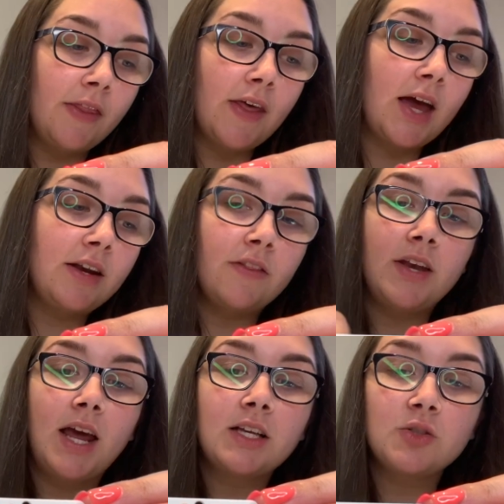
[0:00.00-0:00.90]
Then the
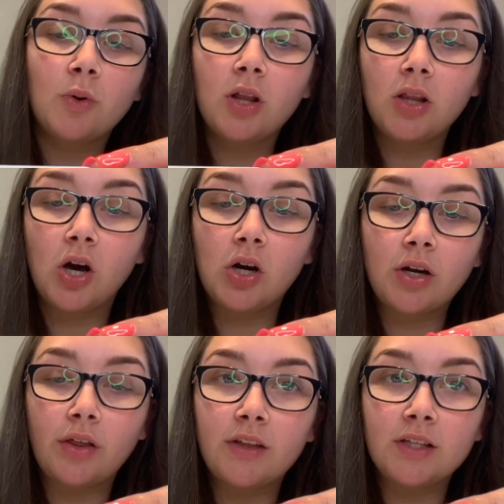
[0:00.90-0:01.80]
next one
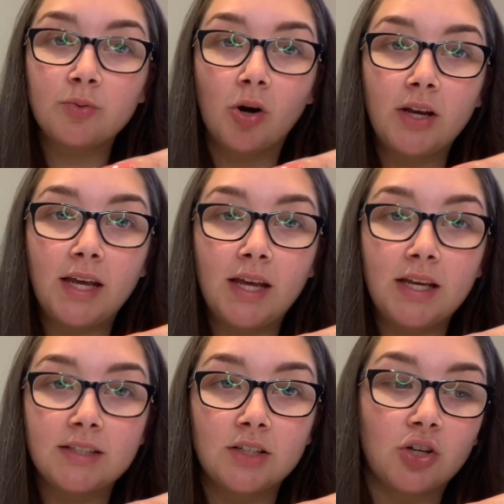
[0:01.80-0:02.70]
along, this one
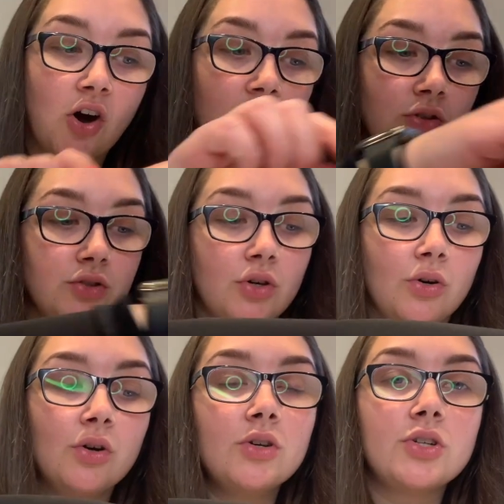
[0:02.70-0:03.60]
is Coral
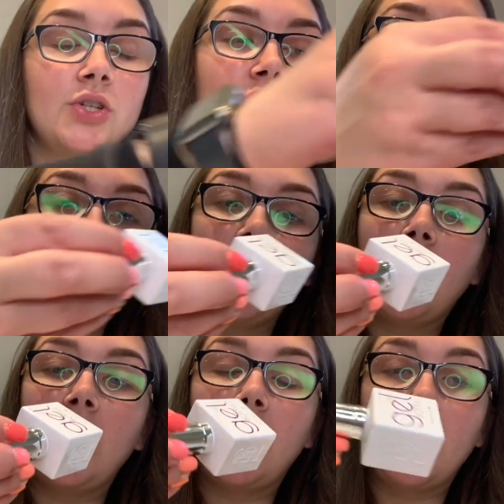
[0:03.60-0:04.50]
Touch,
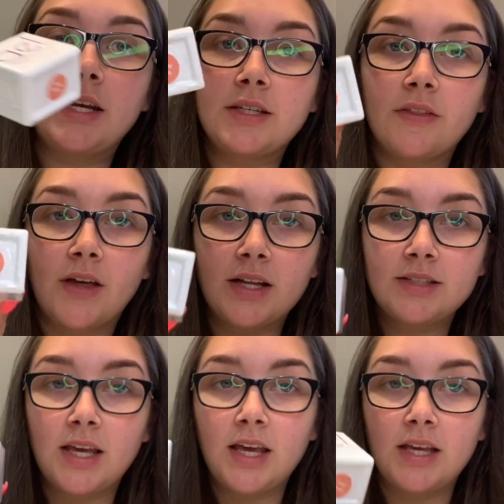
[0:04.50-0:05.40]
and that
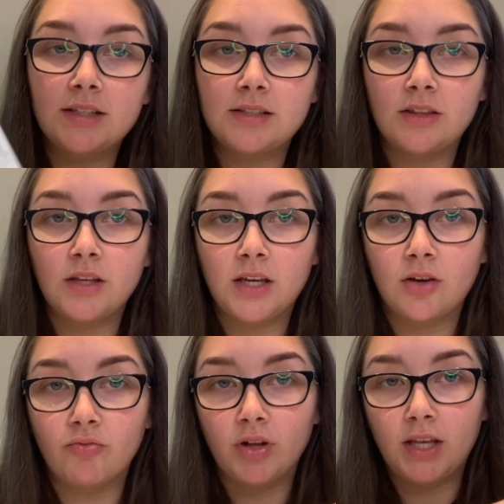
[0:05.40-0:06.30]
is the
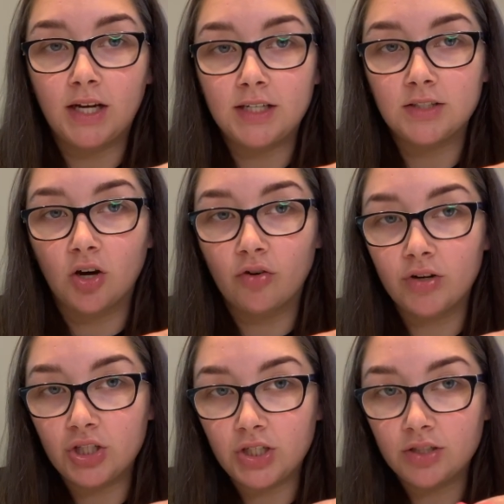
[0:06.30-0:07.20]
really nice
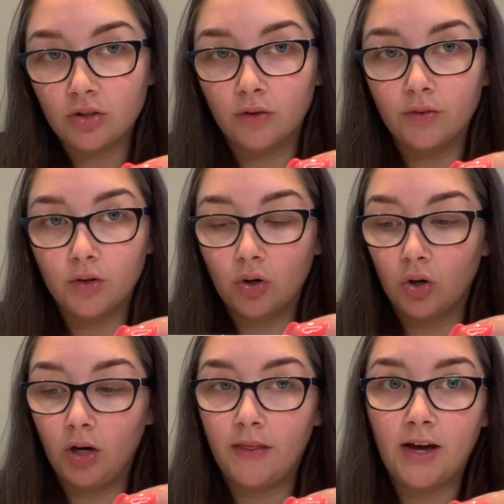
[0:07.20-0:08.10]
orangey sort of
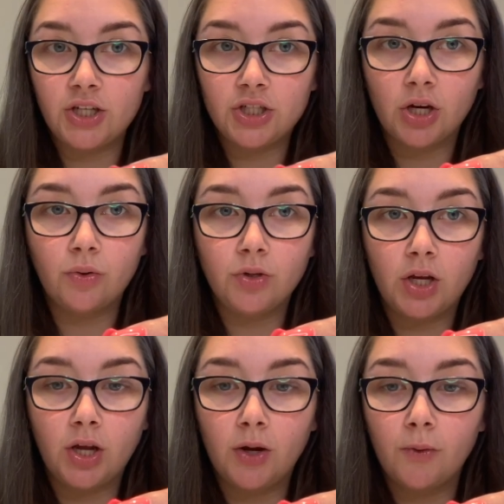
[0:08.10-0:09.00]
colour that I've shown
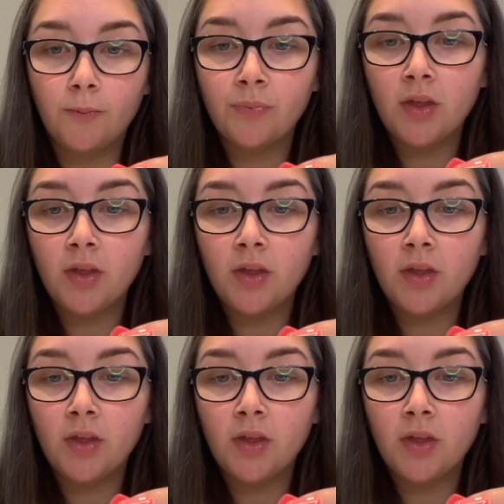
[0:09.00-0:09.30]
you.